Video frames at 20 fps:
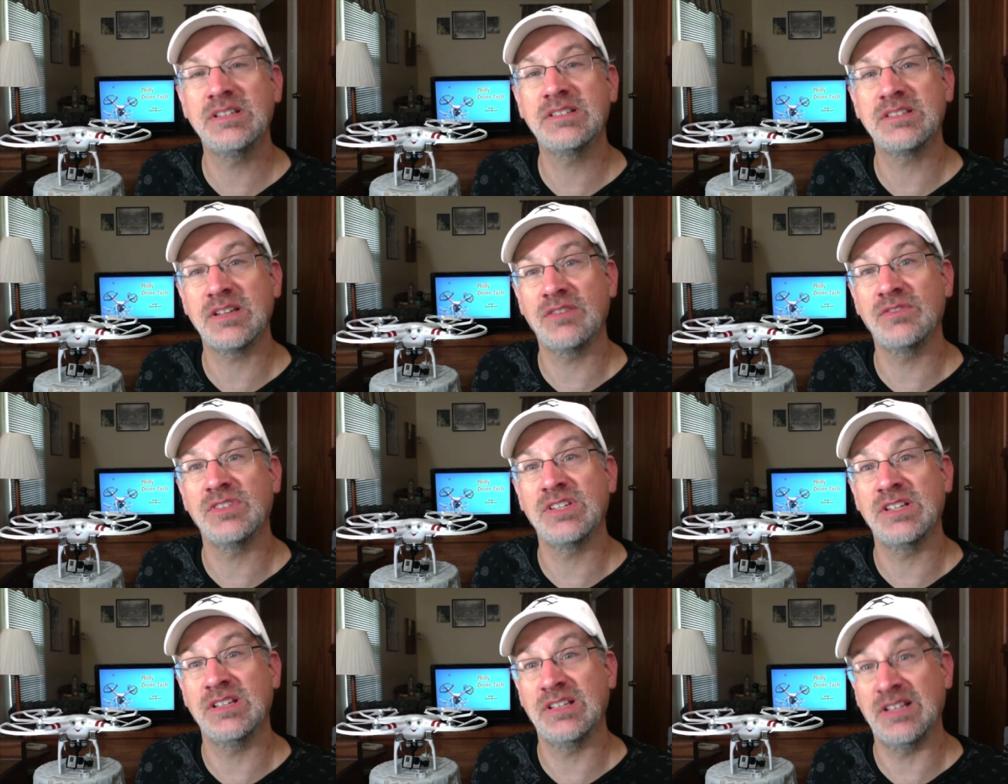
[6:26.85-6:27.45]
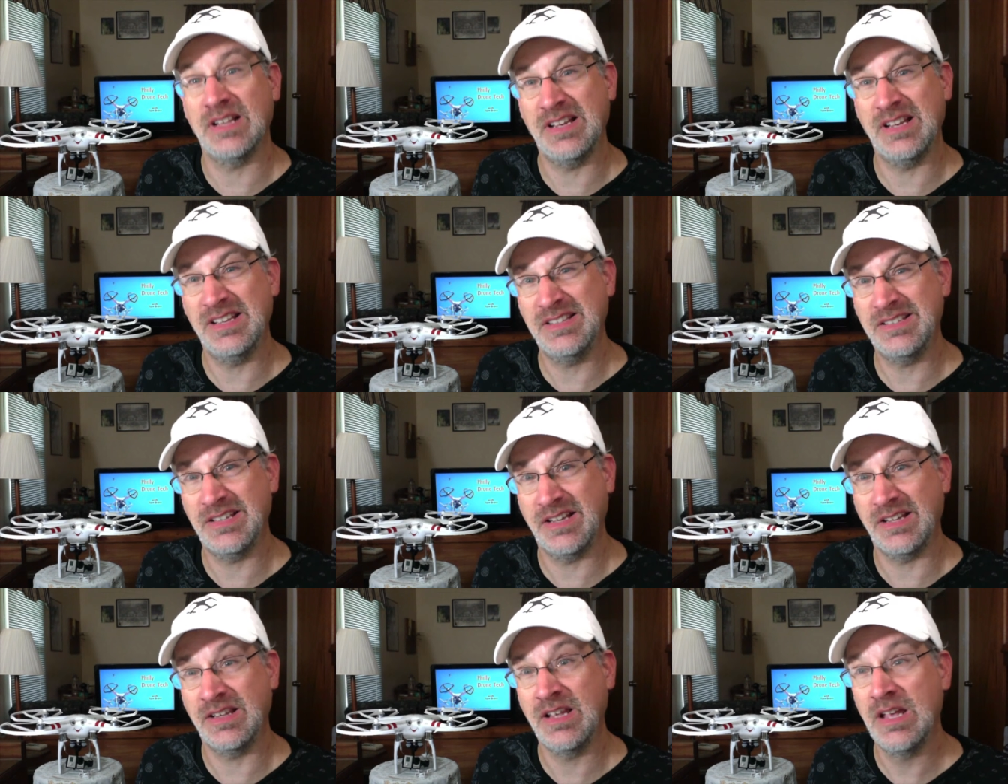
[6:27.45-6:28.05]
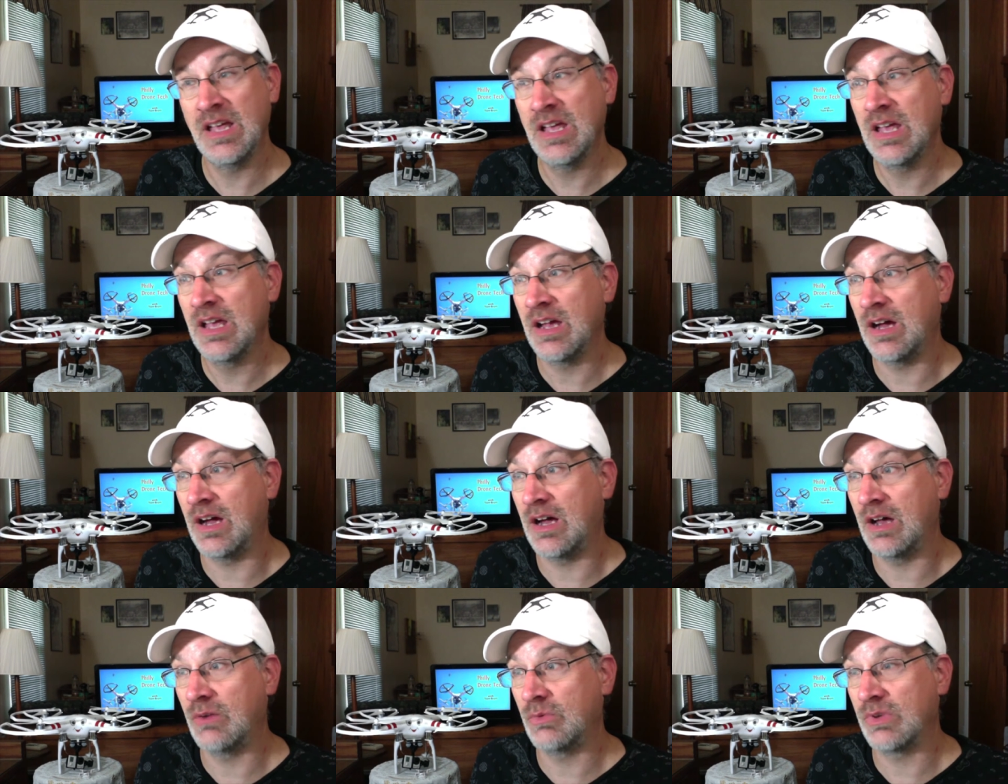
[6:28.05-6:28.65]
17, and 18
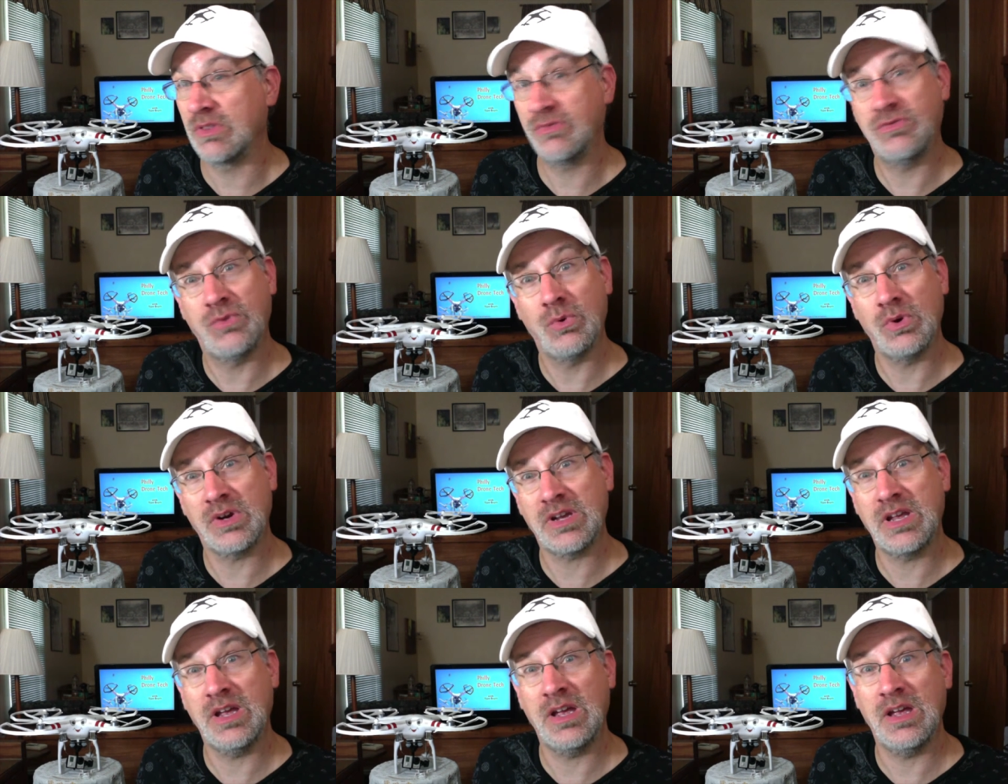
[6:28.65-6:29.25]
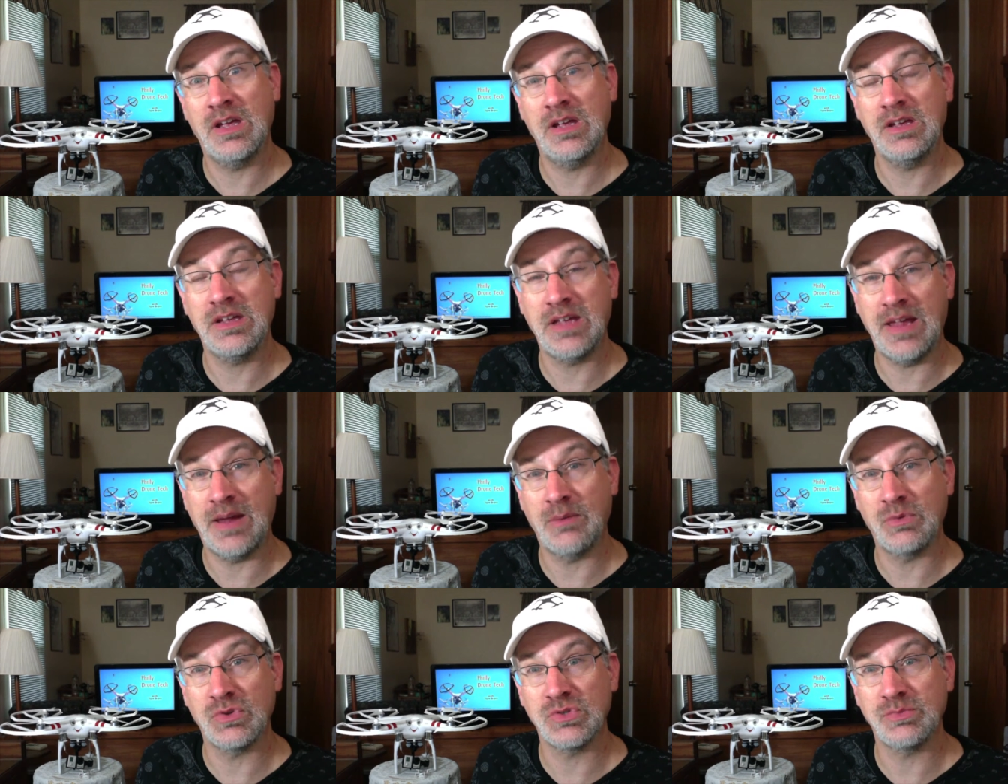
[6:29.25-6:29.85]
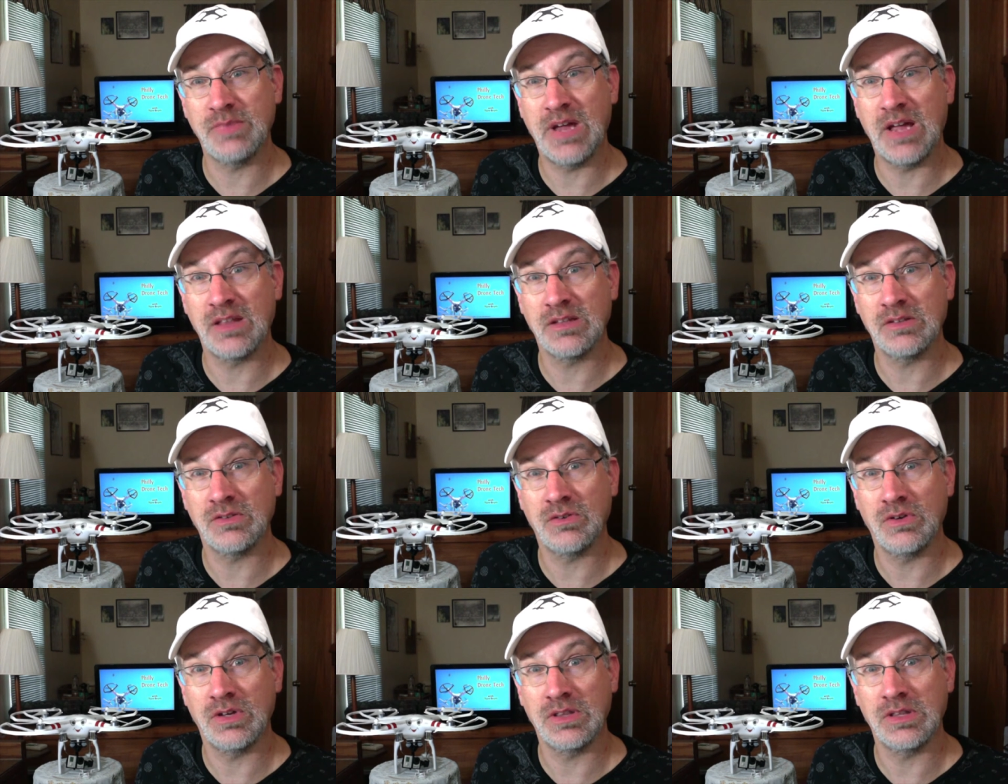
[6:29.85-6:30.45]
with 4K cameras
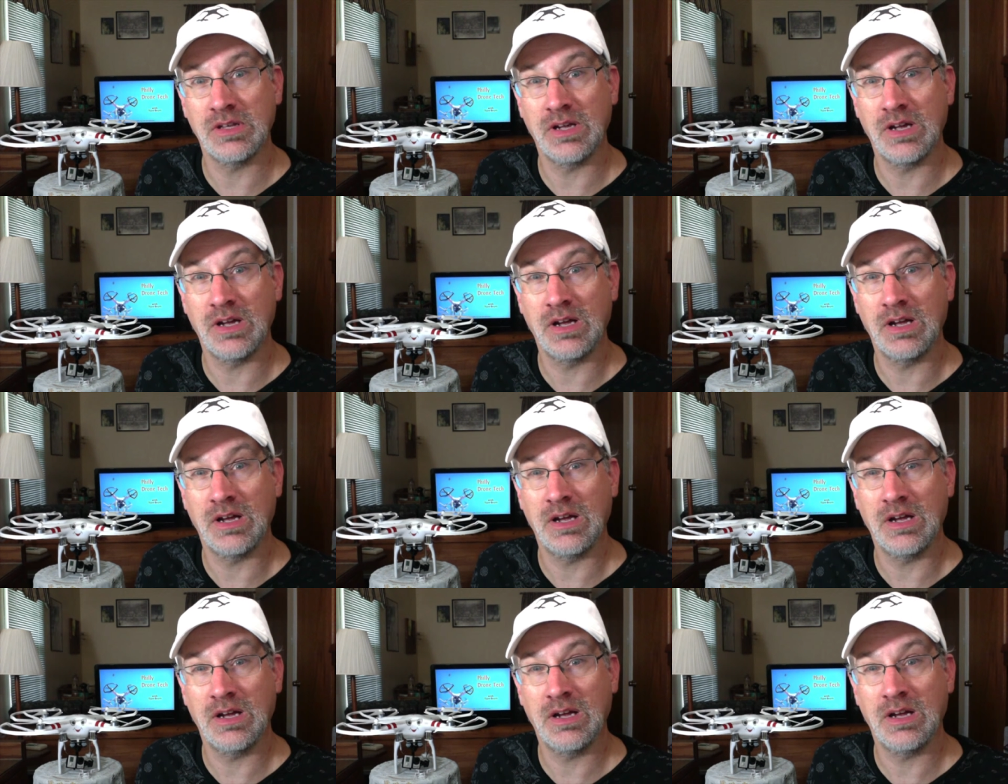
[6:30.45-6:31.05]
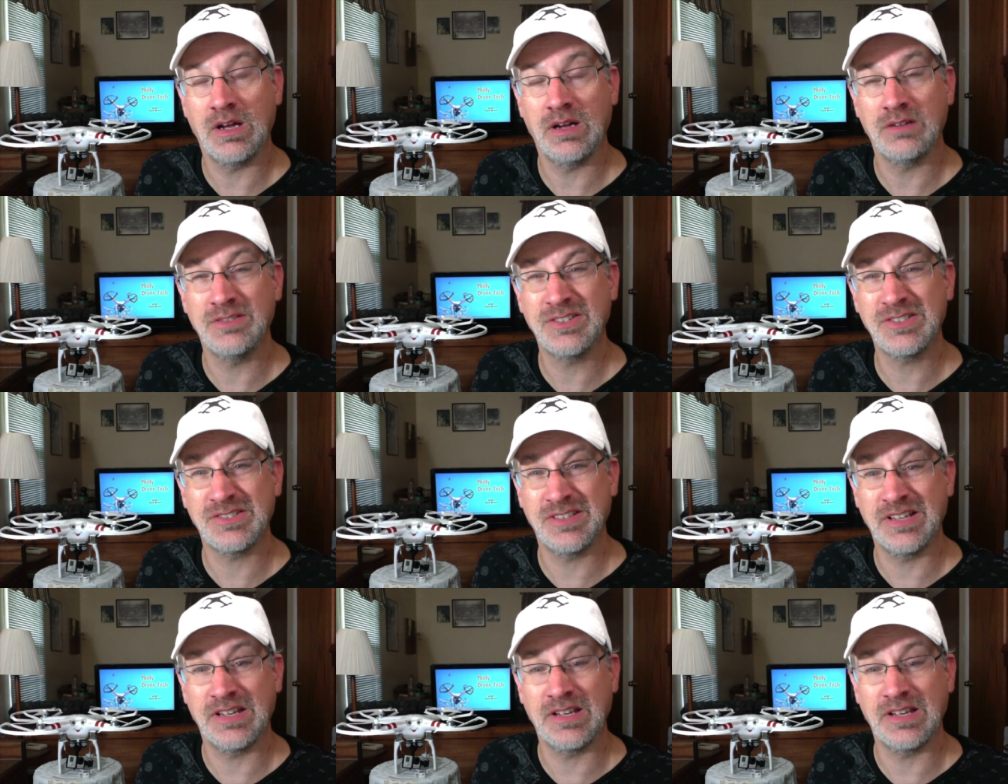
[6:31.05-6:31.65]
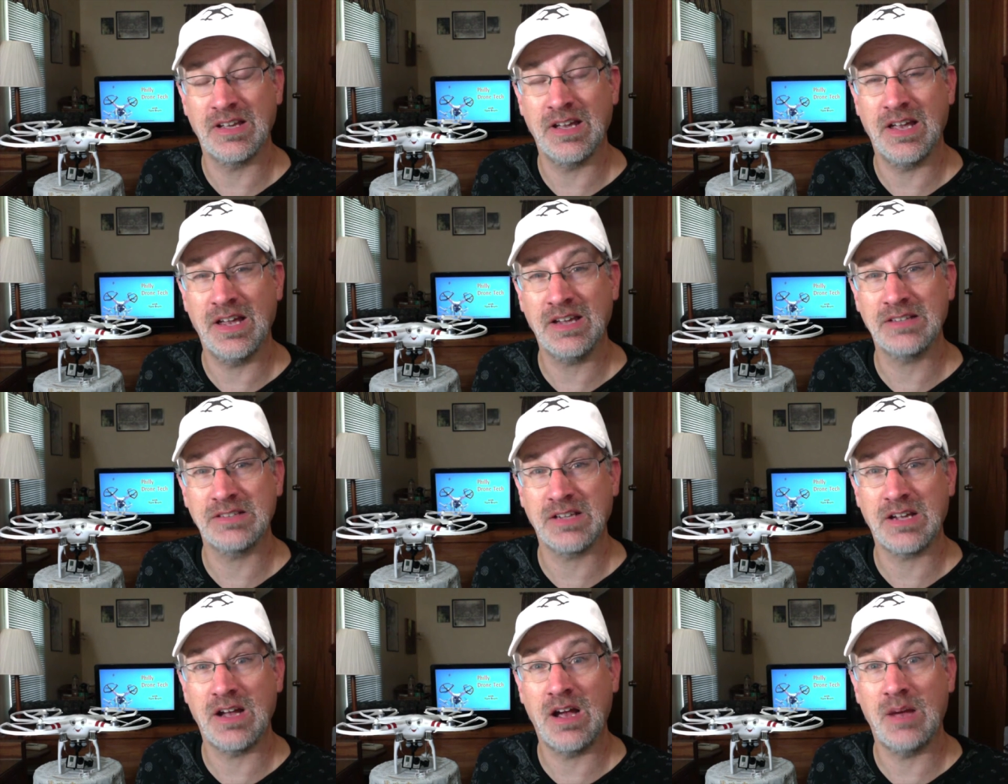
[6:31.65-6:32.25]
mounted on looks like
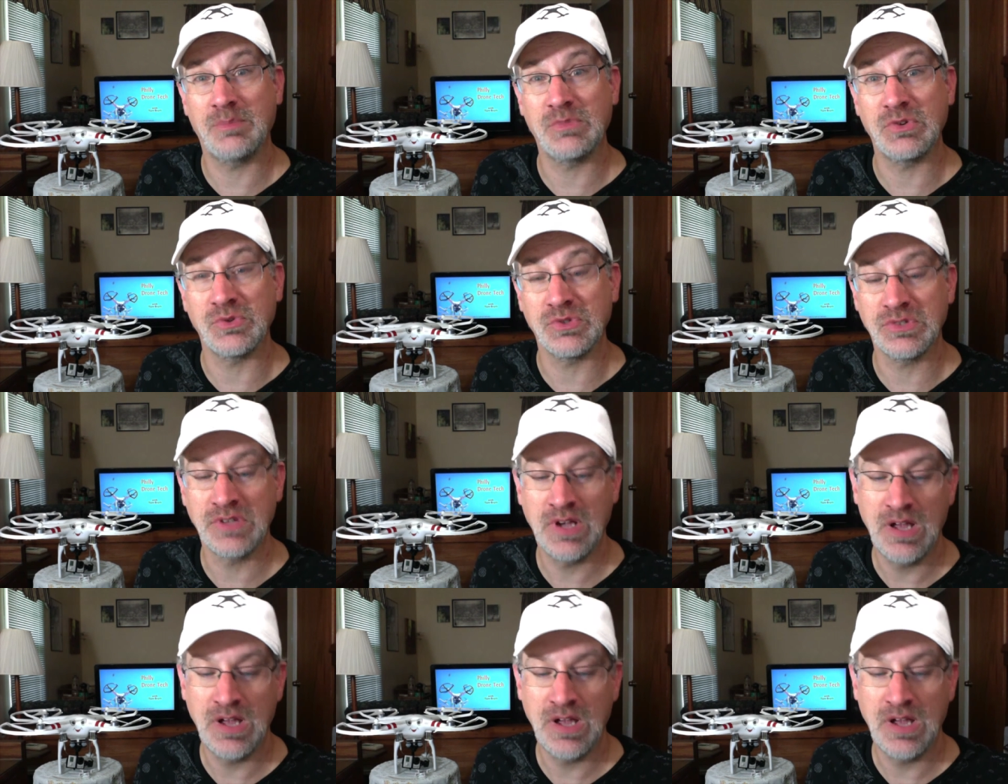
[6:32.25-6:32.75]
hexacopters,